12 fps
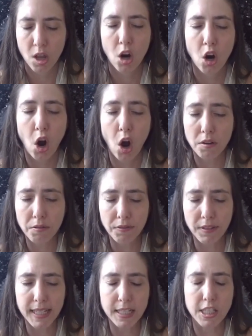
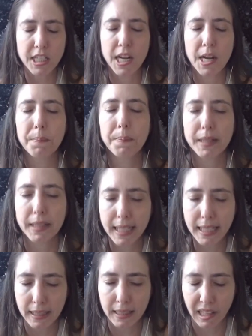Conflicts
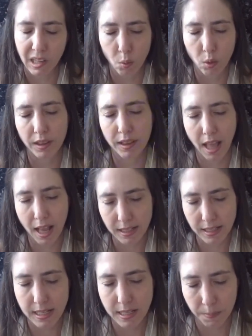completely will not
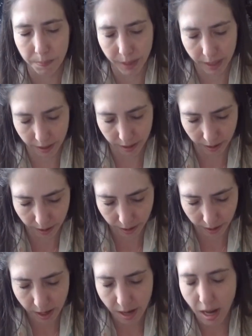disappear.
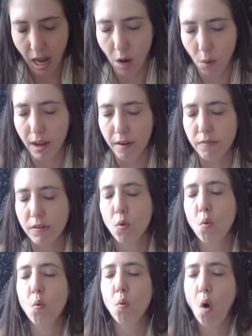However,
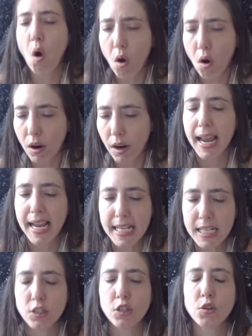war,
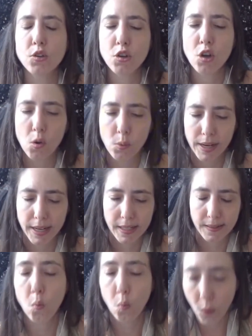as you know it,
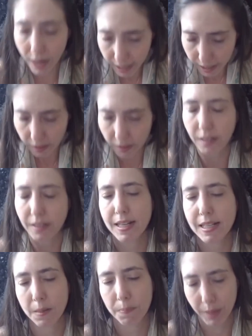will
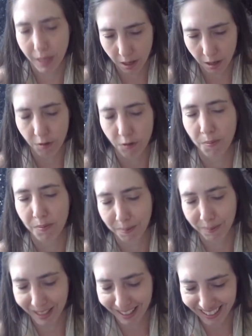disappear from the
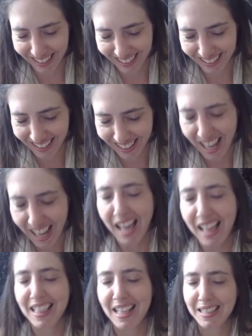planet.
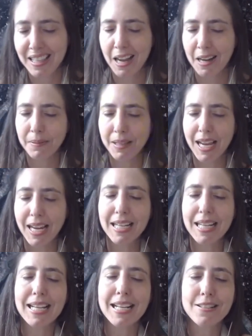The timeline
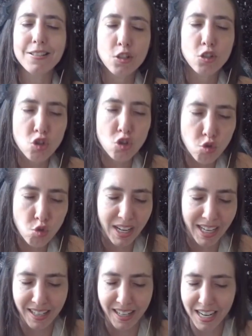is
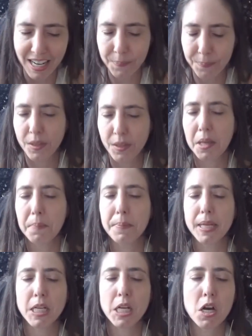tricky
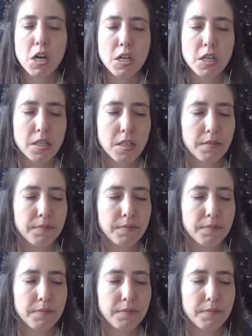because